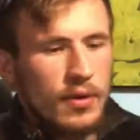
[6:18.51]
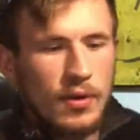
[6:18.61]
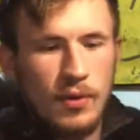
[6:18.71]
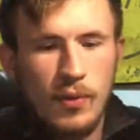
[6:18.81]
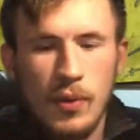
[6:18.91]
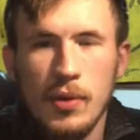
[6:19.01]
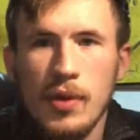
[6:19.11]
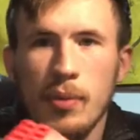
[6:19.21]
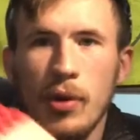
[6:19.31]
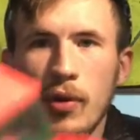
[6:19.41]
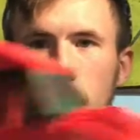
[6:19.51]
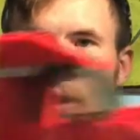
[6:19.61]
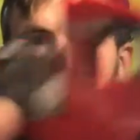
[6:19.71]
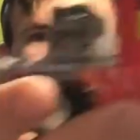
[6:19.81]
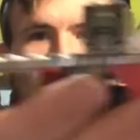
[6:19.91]
or what was supposed
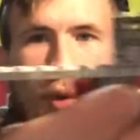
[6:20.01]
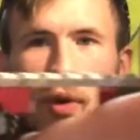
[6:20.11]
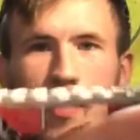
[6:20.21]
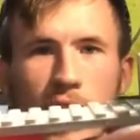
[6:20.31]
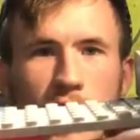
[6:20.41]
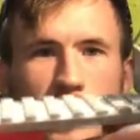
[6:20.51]
to be more of like a